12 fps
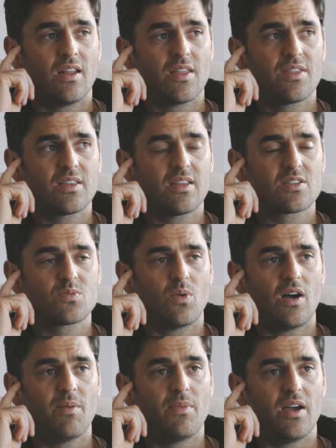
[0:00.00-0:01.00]
I think that's
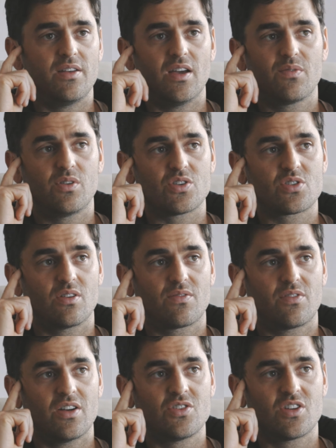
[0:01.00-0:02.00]
why my definition of
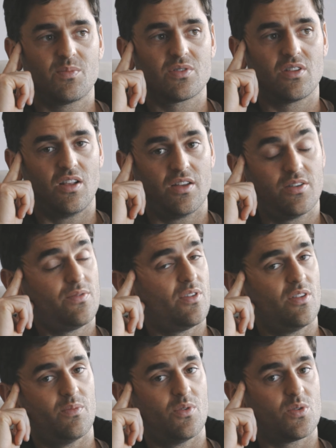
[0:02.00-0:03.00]
friendship is a lot
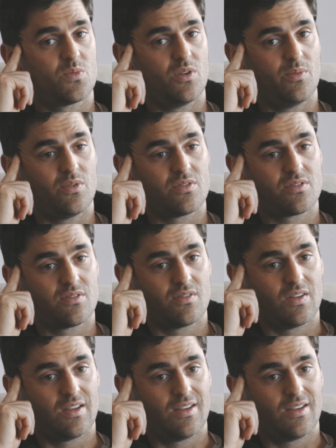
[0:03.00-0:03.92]
different than most people's.